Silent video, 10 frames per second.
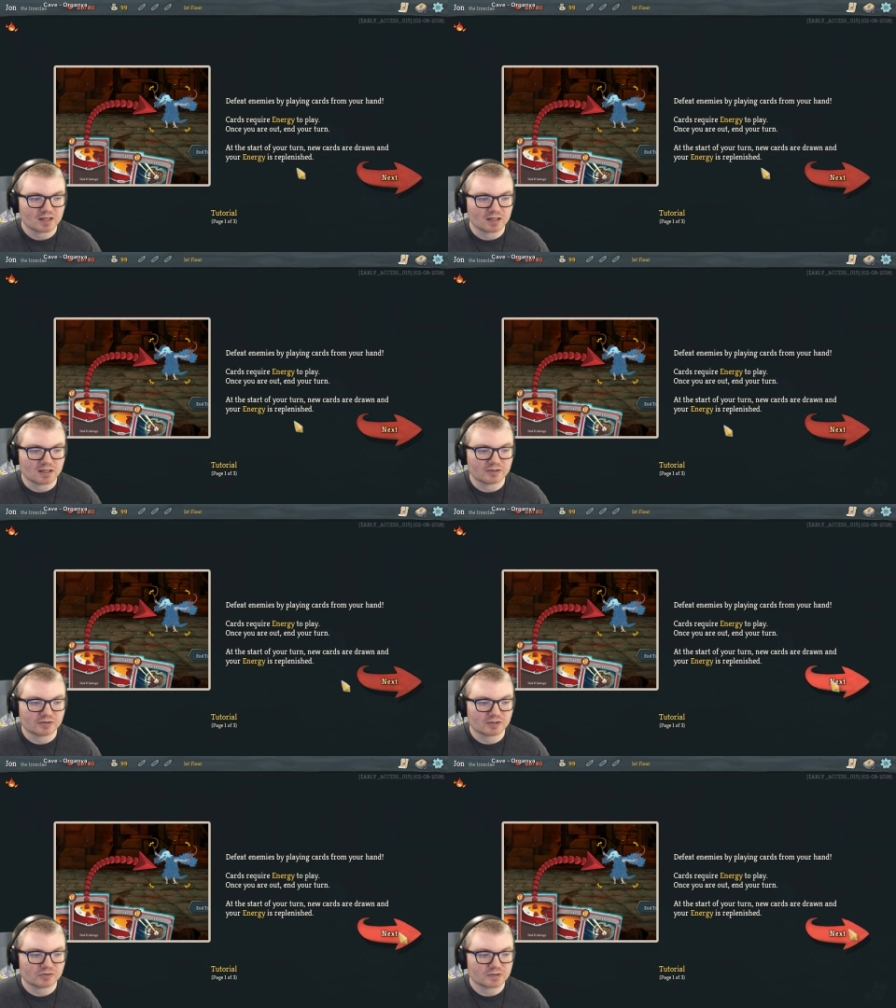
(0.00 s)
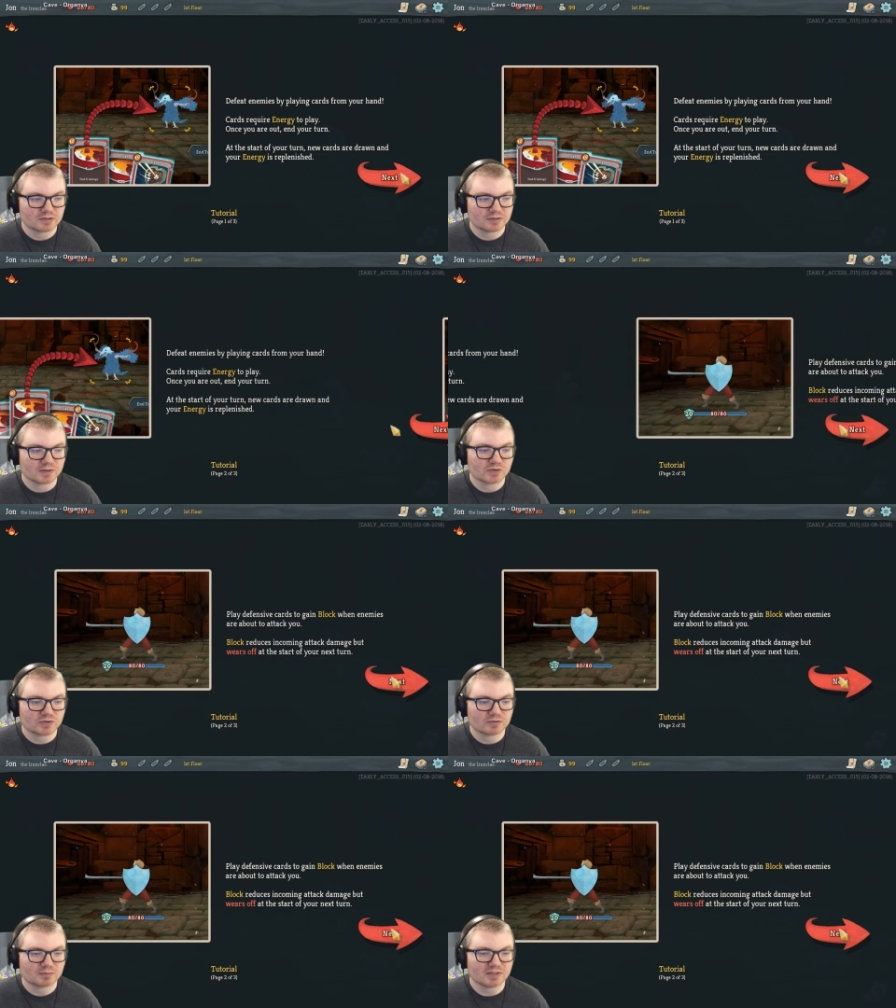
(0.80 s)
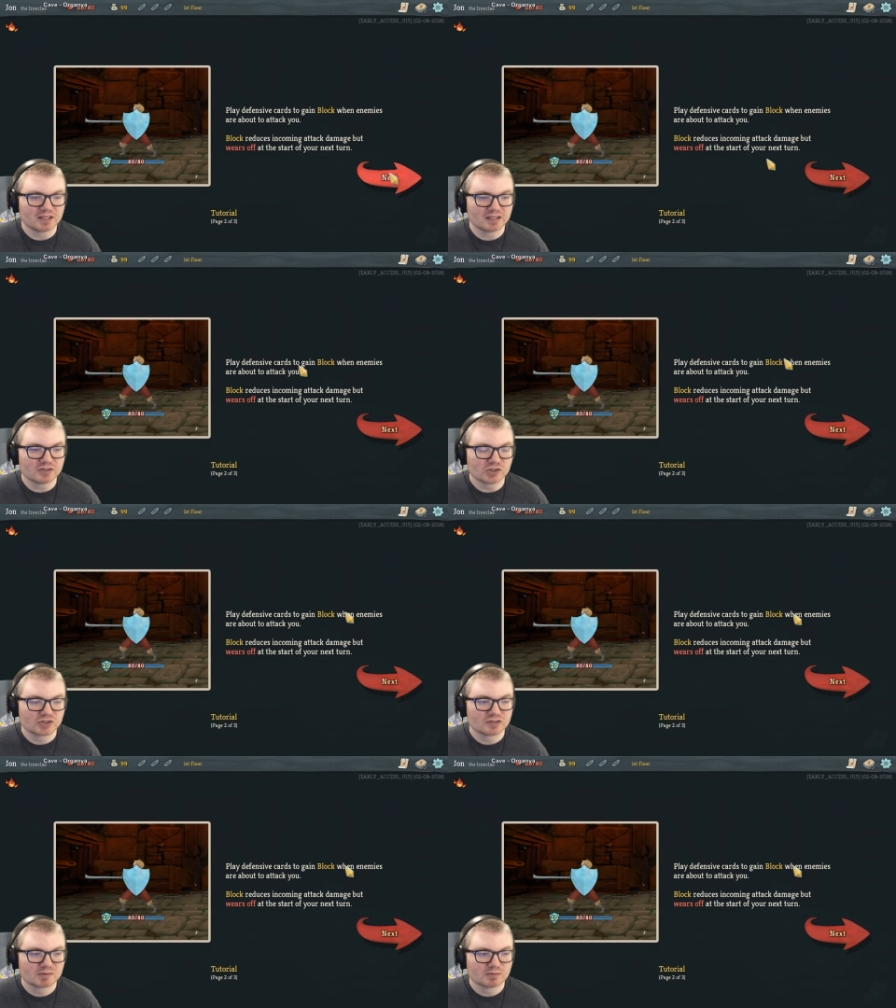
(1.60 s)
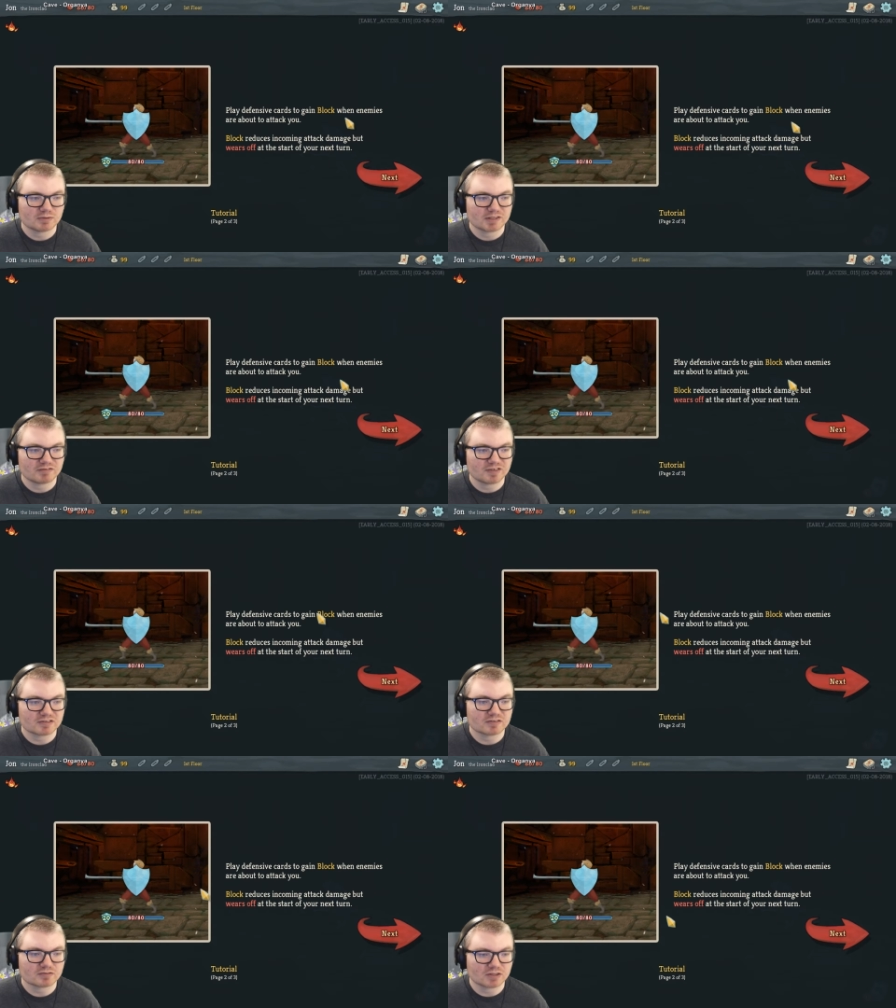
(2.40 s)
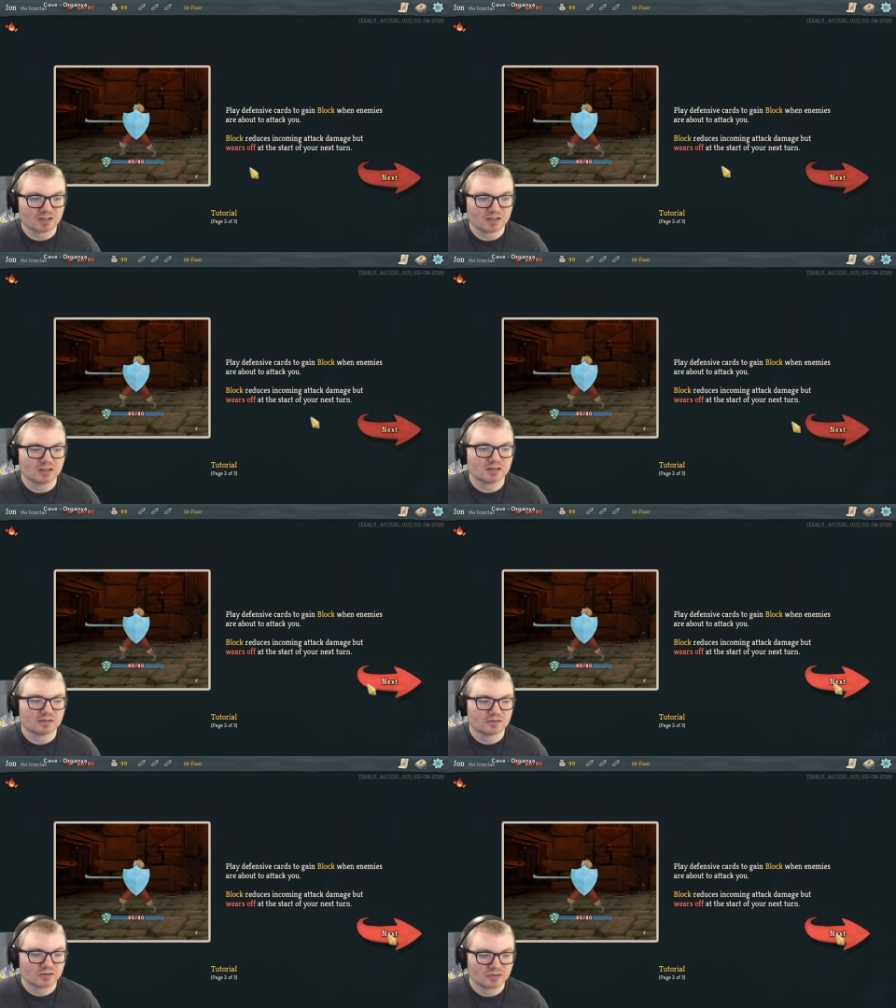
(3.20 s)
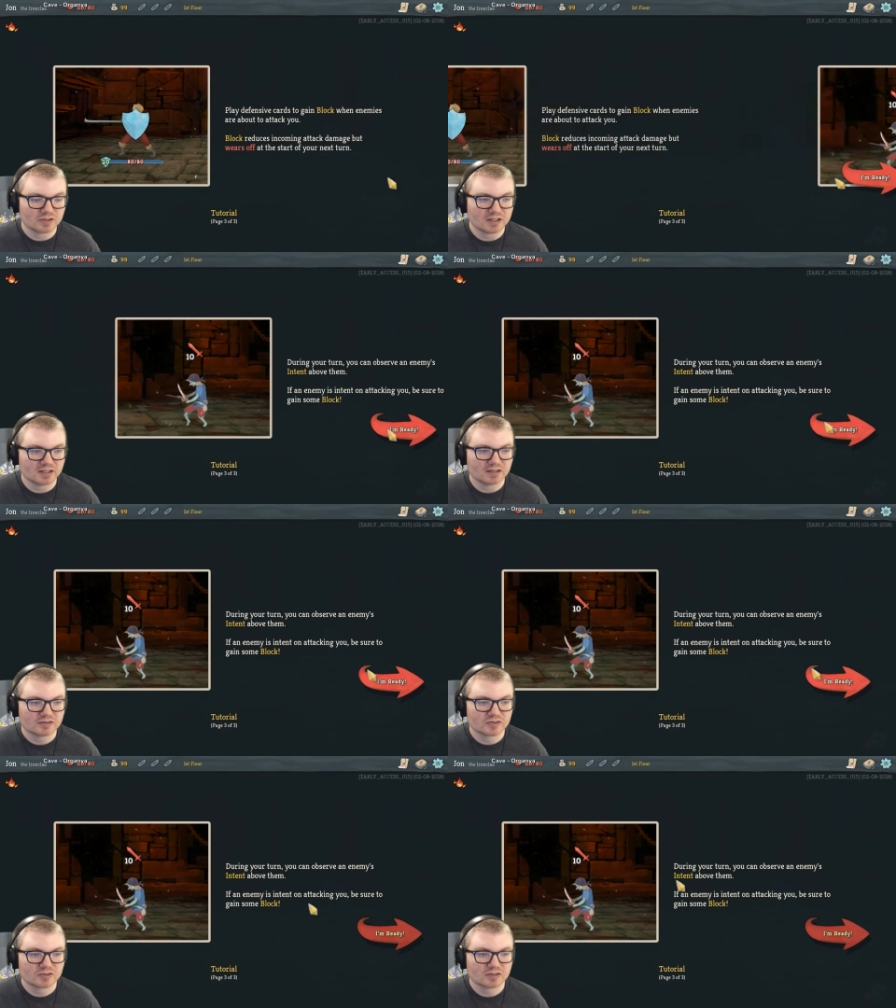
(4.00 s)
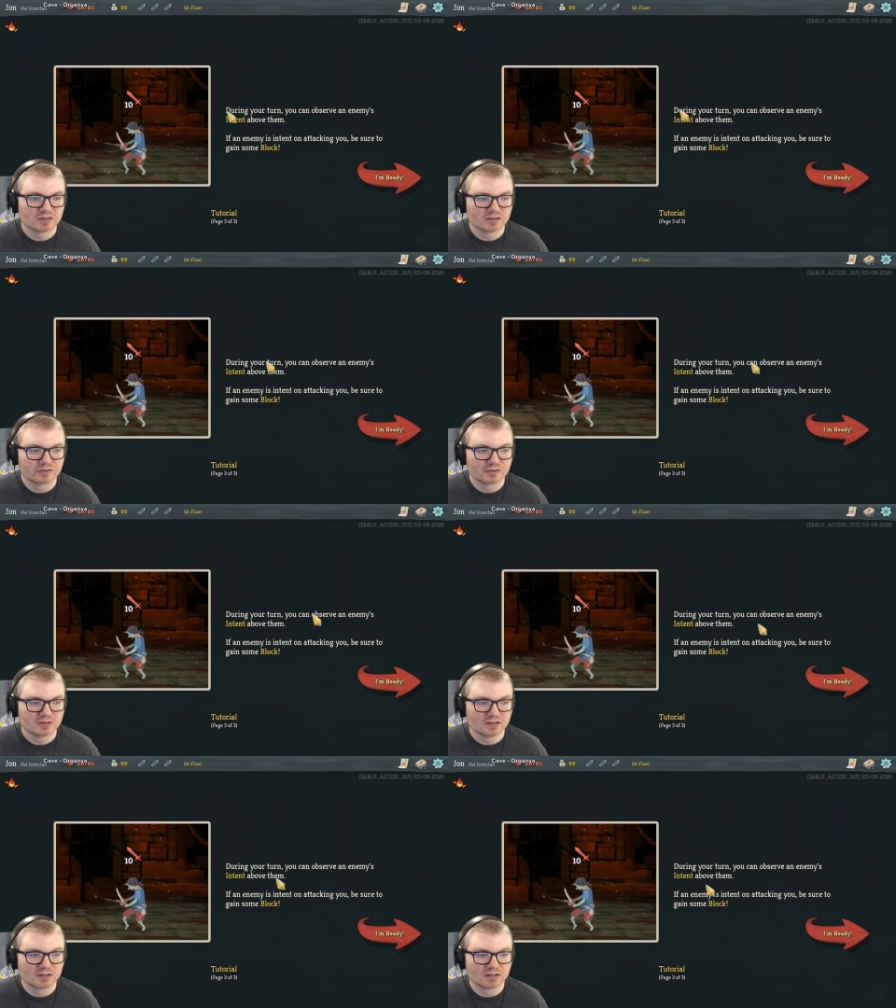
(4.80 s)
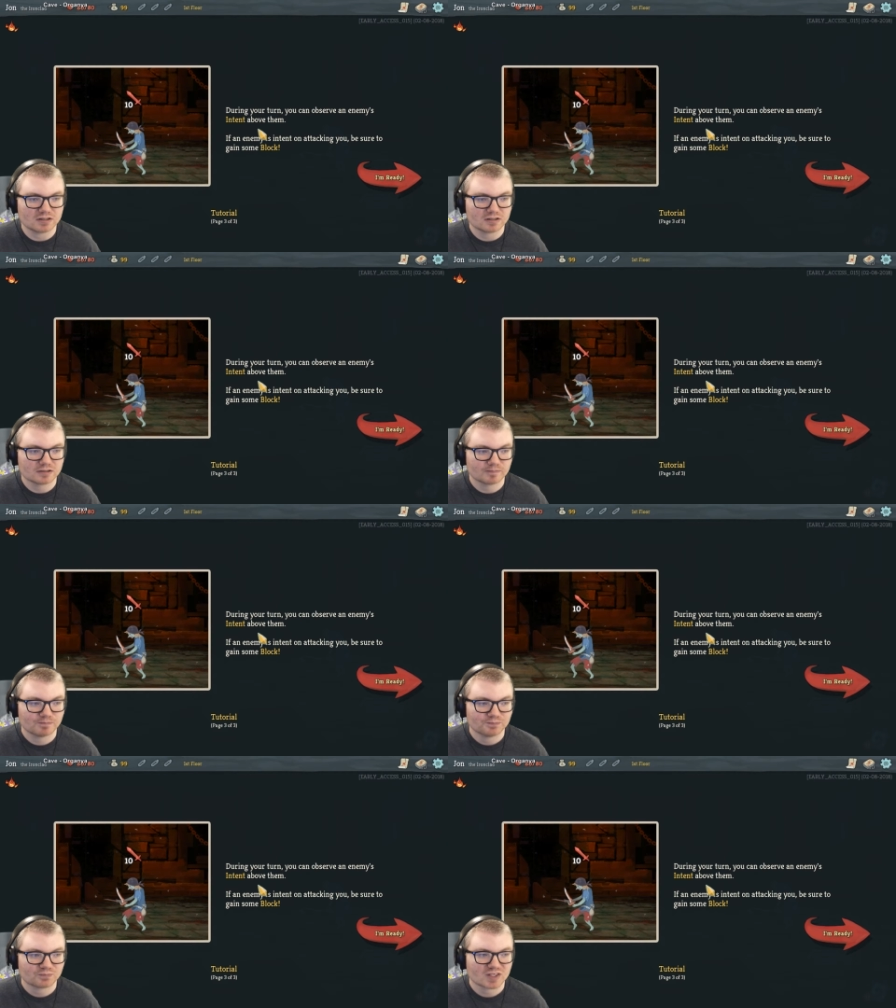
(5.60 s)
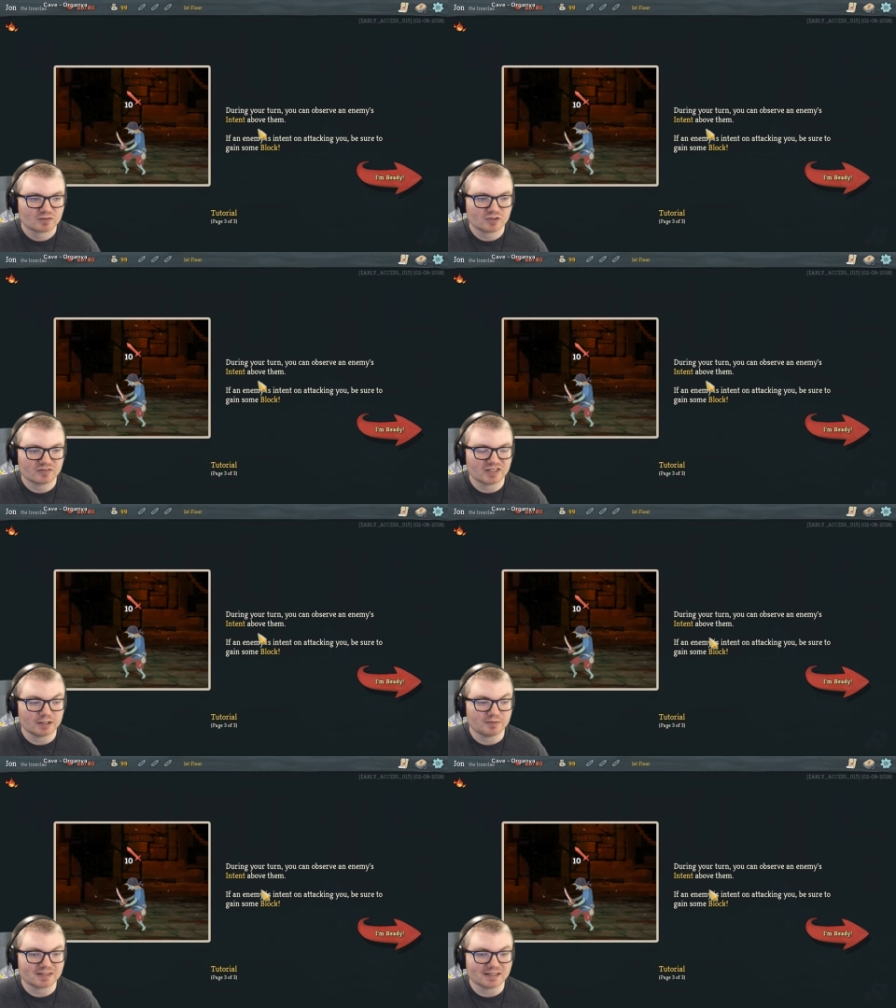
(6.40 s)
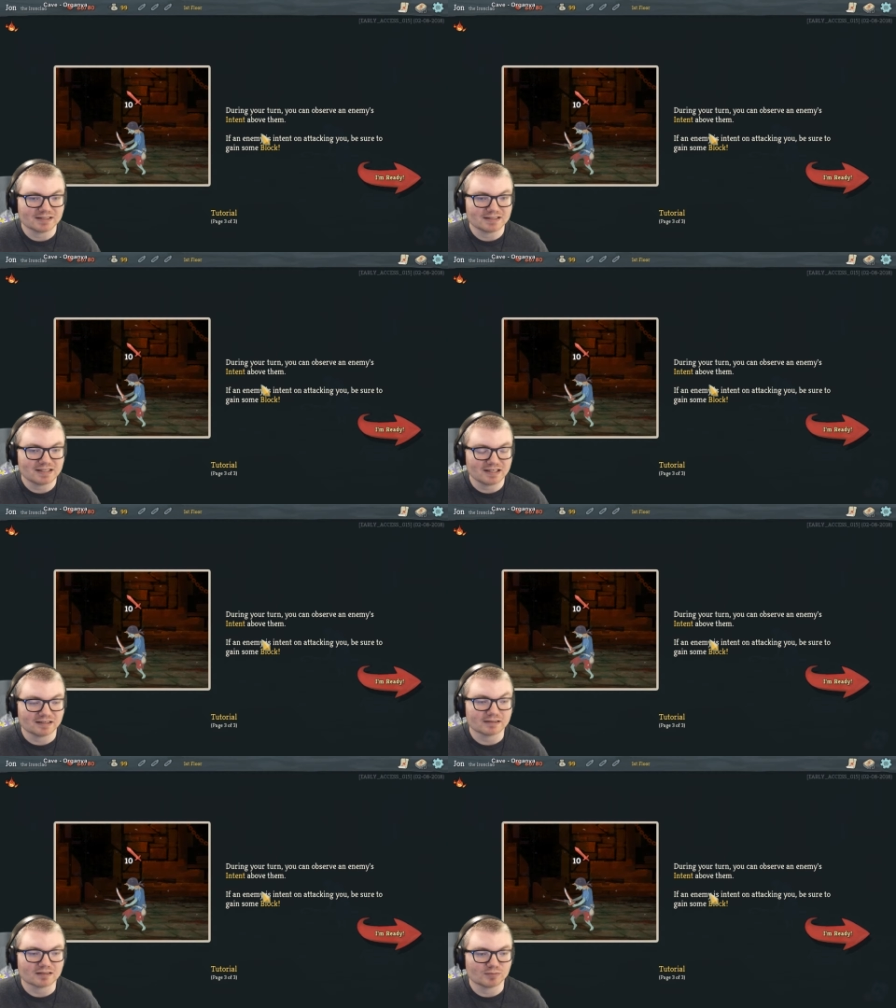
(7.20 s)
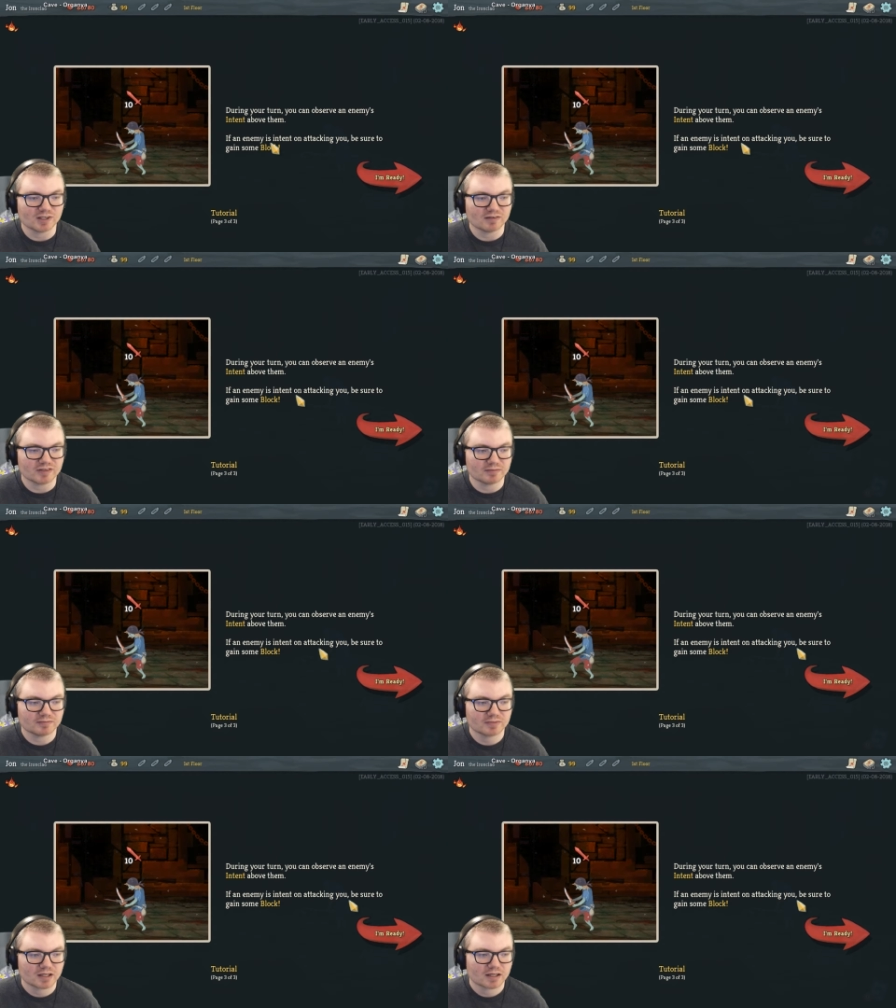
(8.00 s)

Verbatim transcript: Uh, new cards drawing, energy replenished. Play defensive cards, yes. Uh, observe an enemy's intent above them.